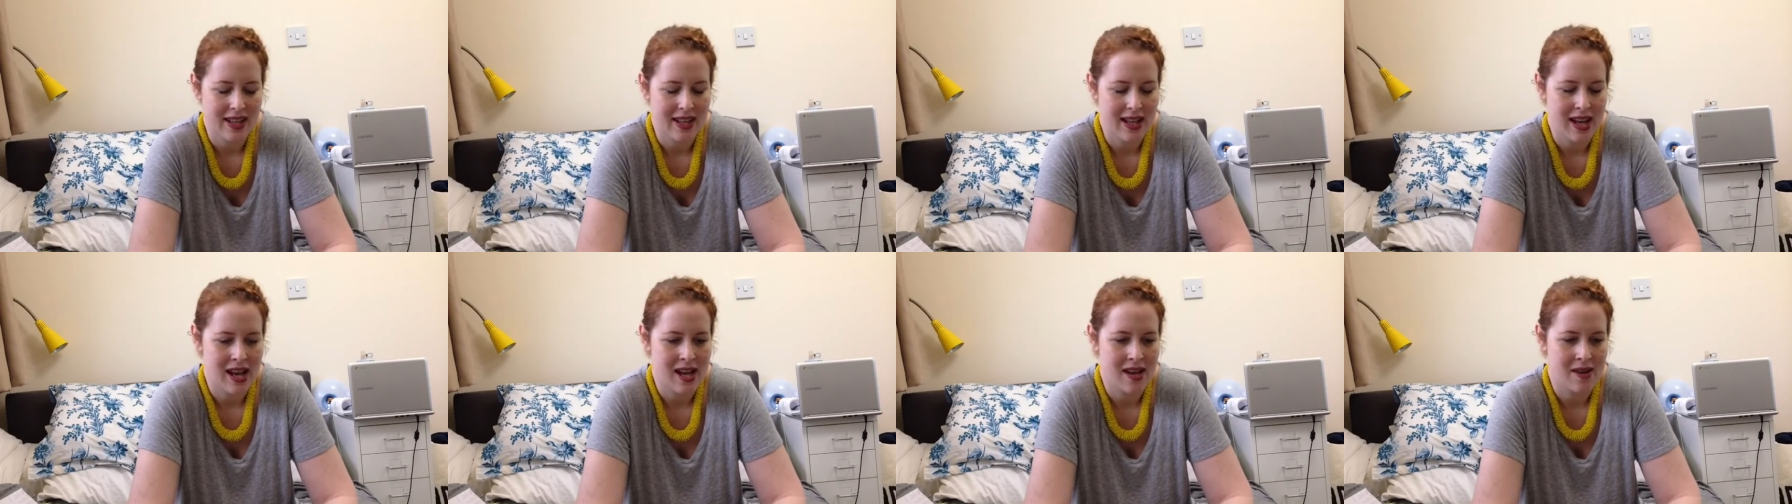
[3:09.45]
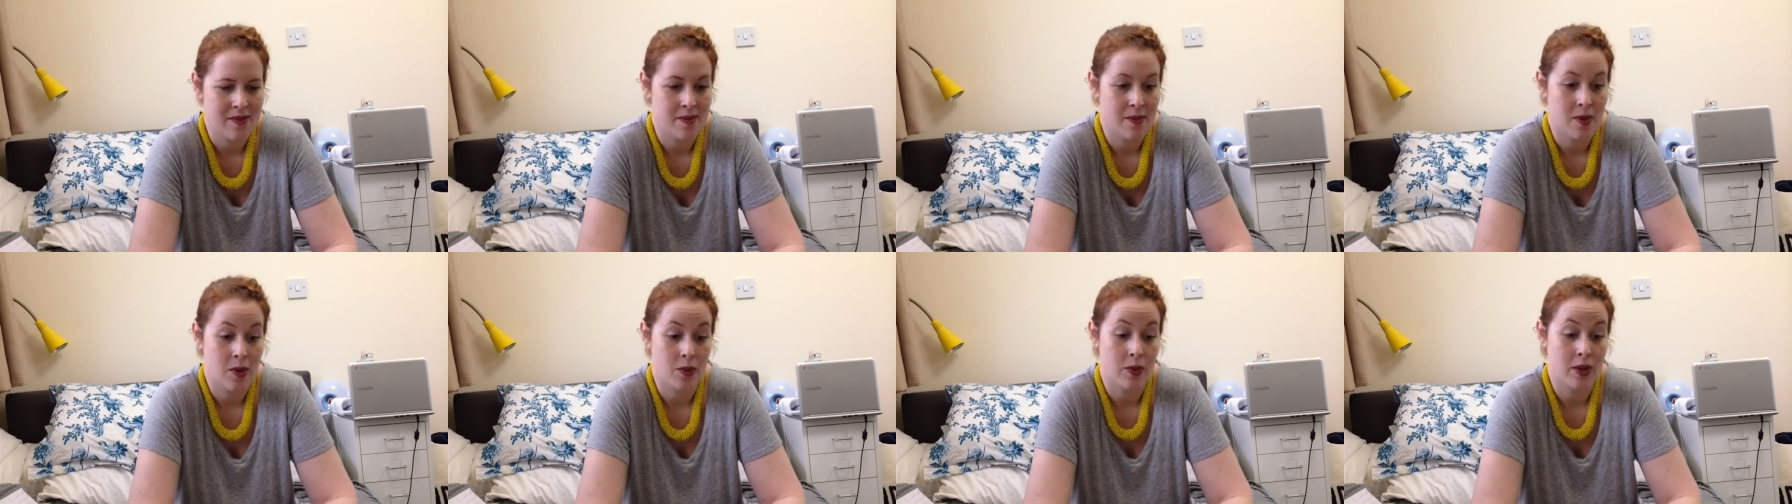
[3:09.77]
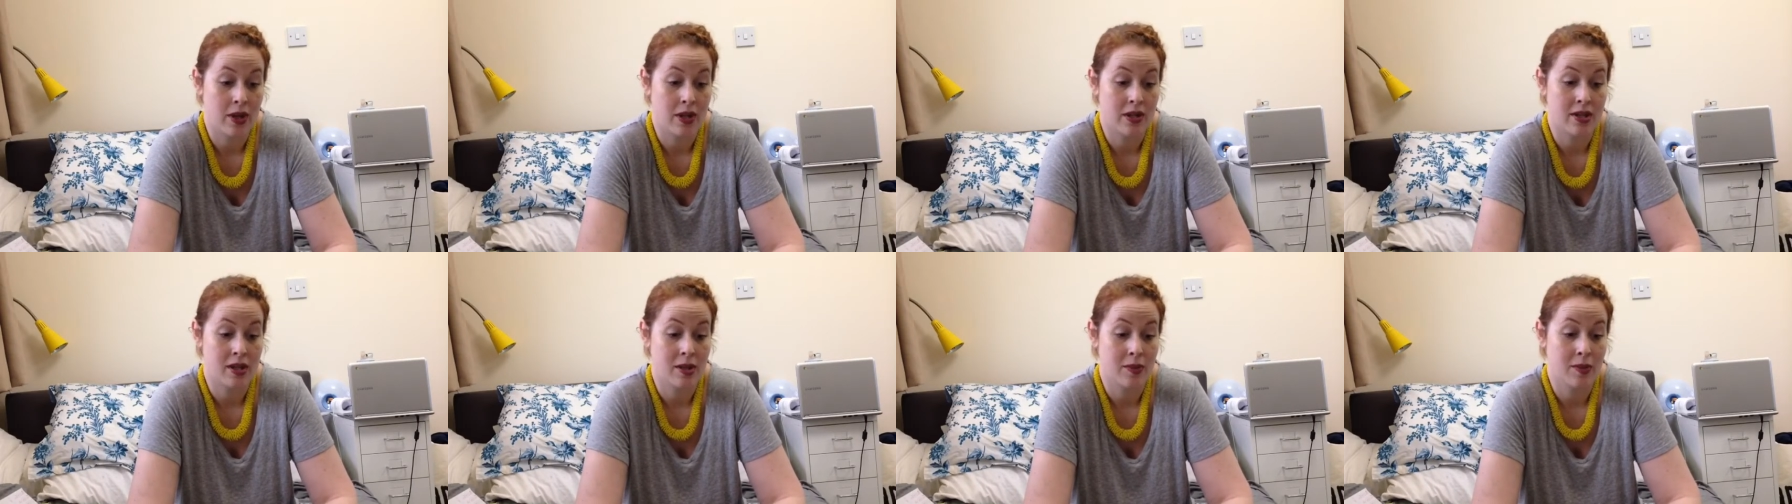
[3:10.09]
um,
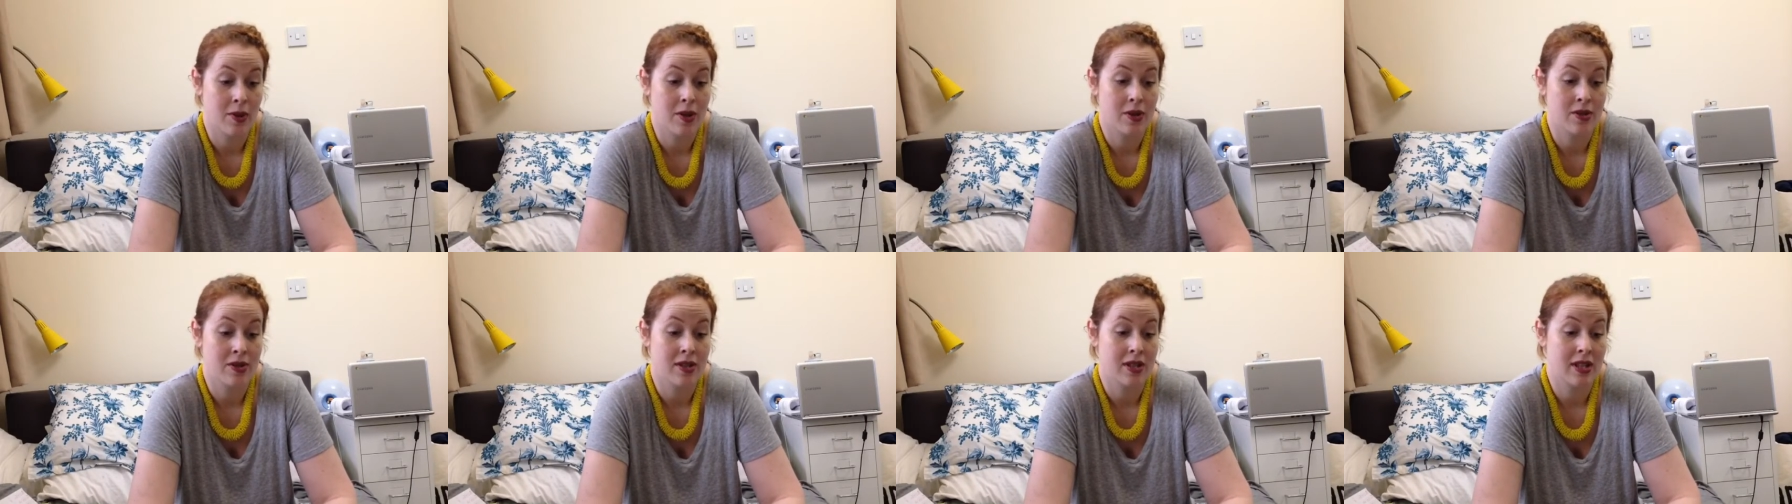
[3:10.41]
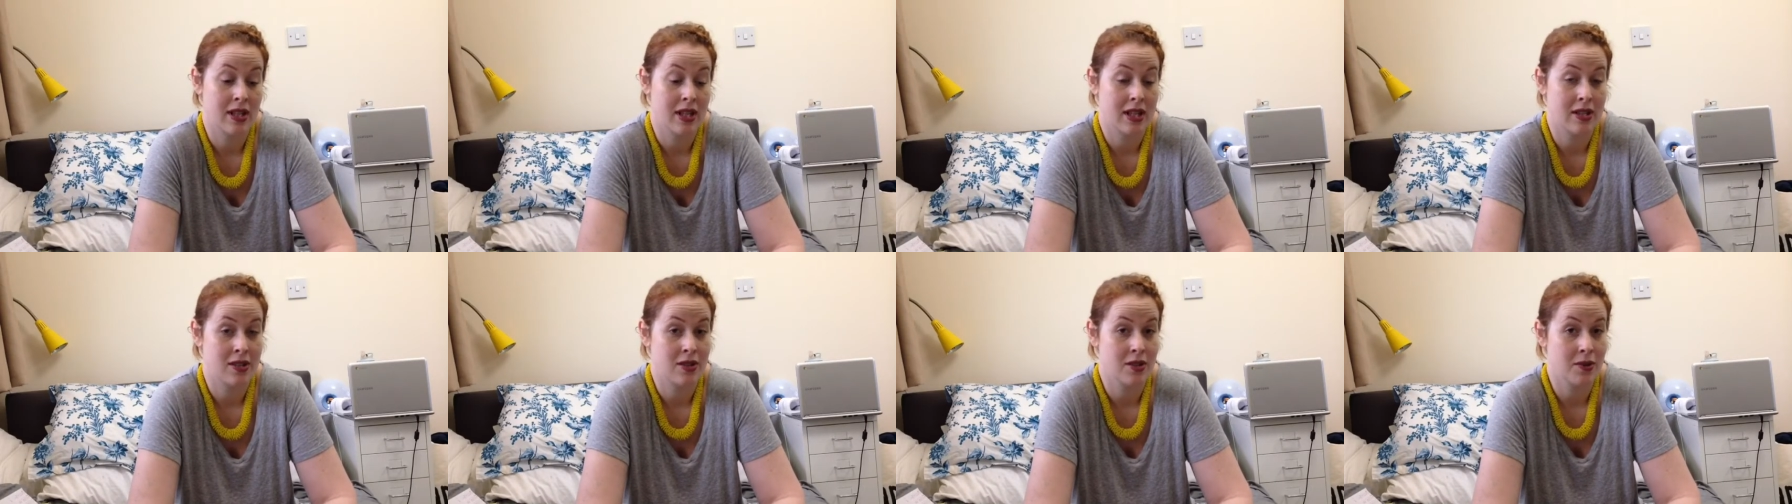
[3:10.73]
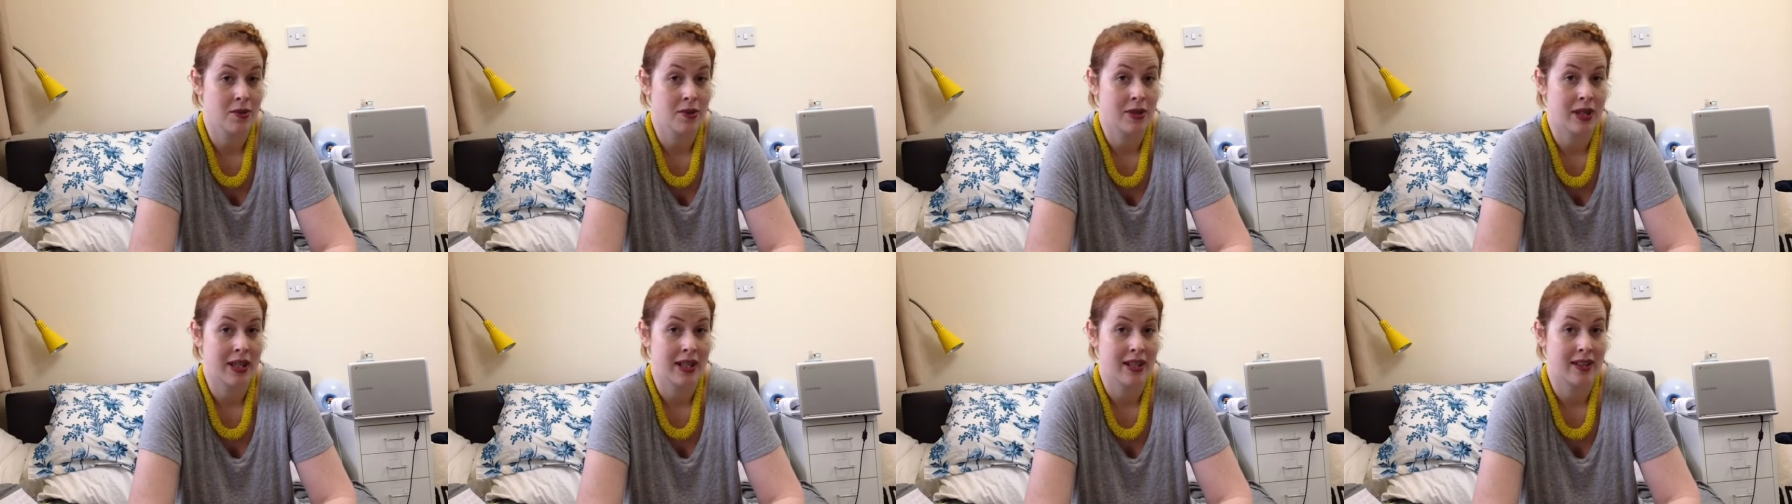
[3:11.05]
whereas the person that I do
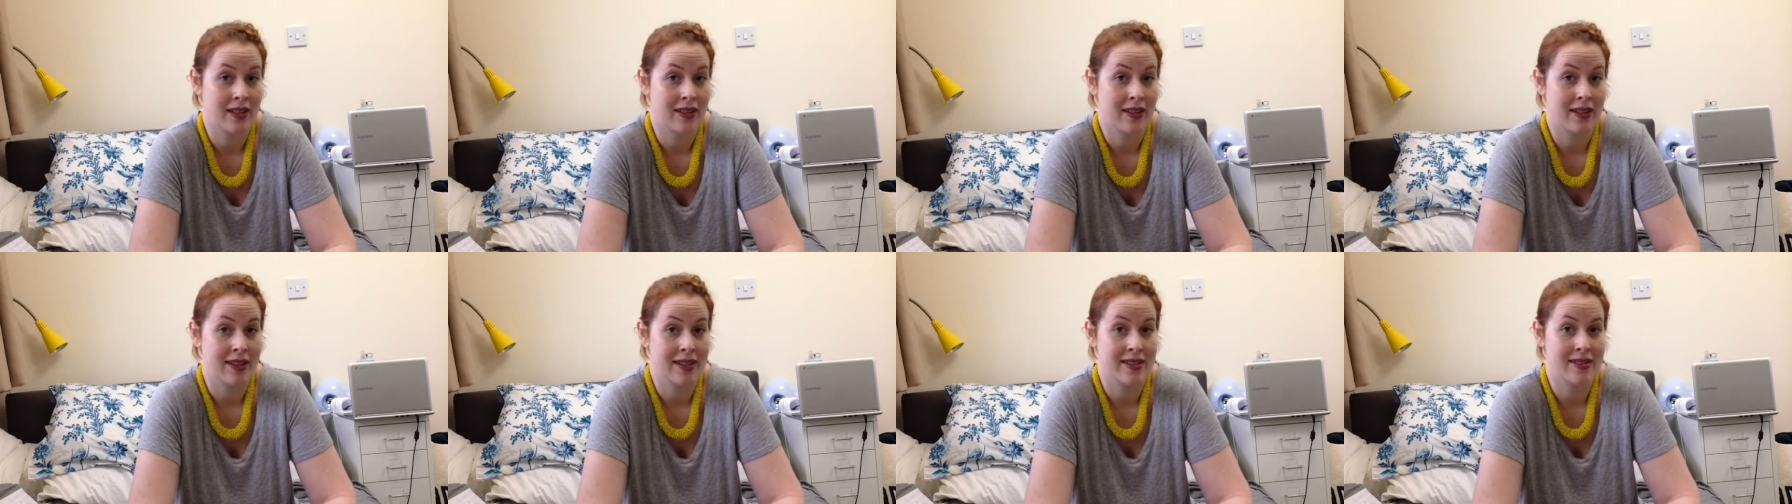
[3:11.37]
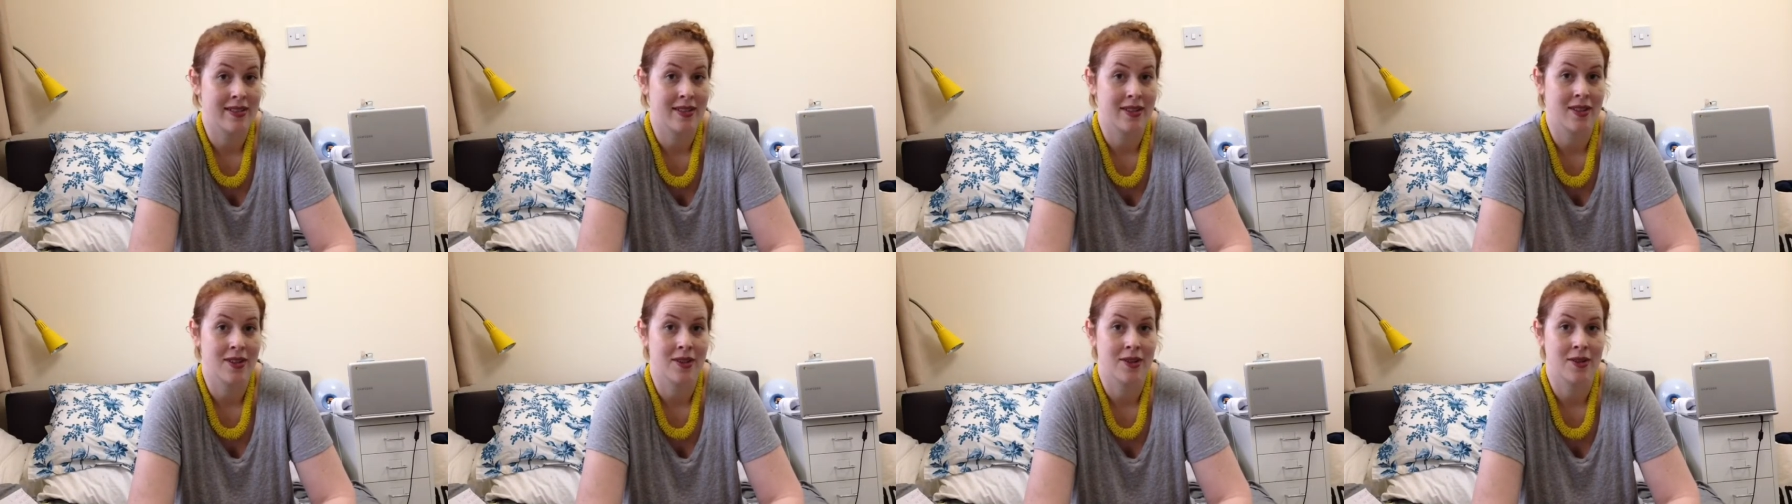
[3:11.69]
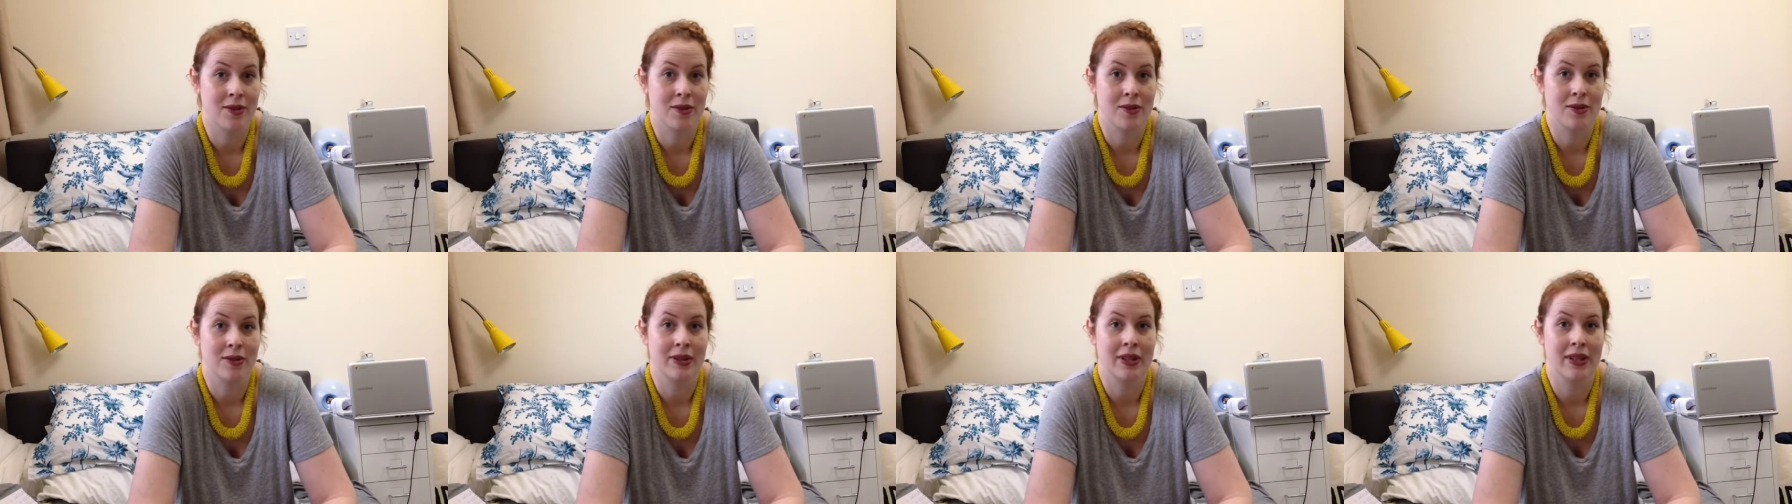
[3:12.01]
recognize the
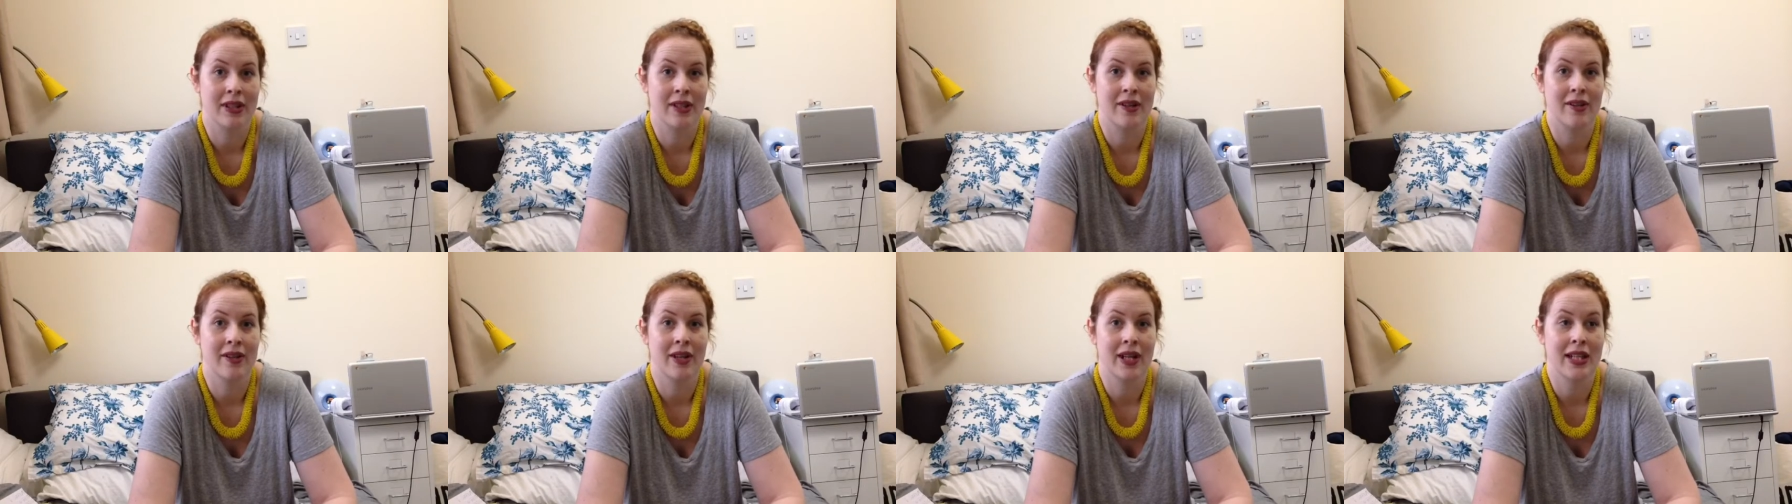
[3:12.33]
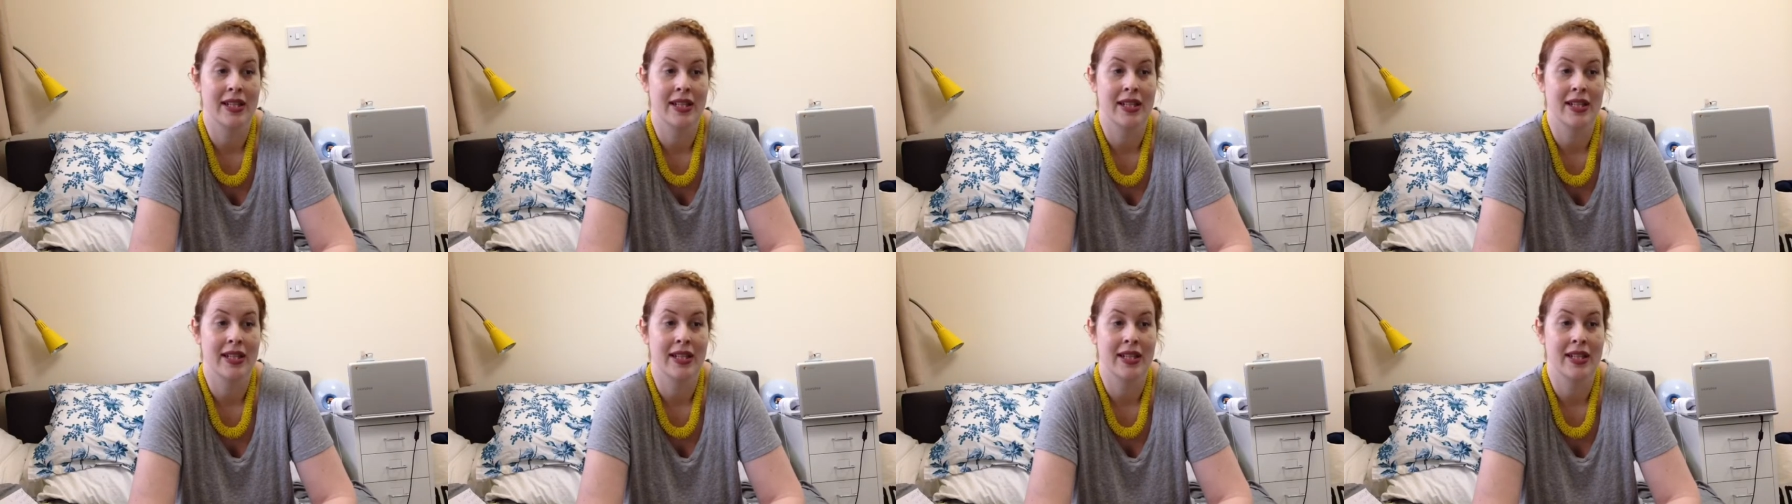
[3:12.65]
girl you know